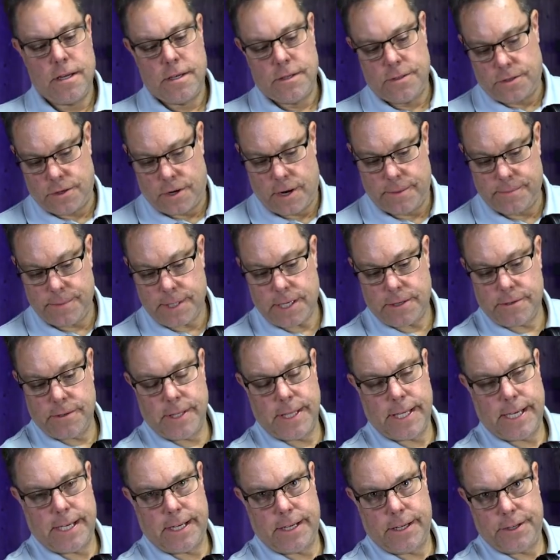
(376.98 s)
So I'm not
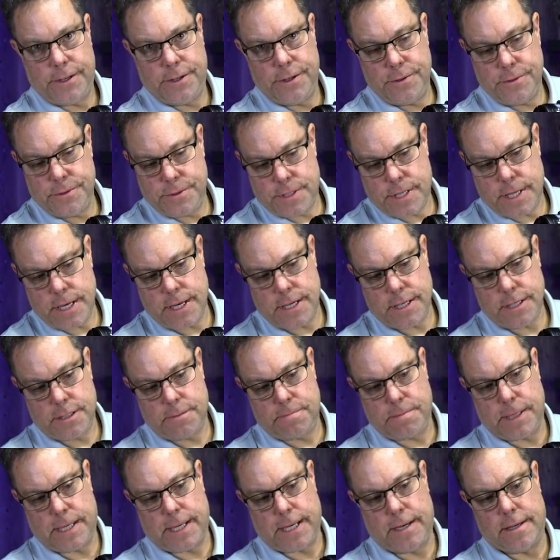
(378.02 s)
really gonna use this
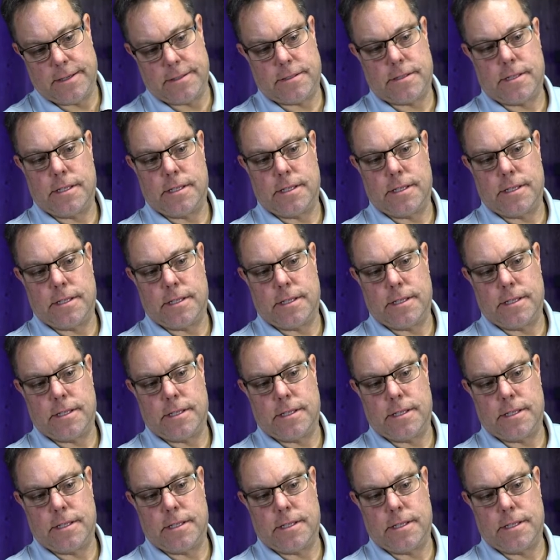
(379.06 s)
because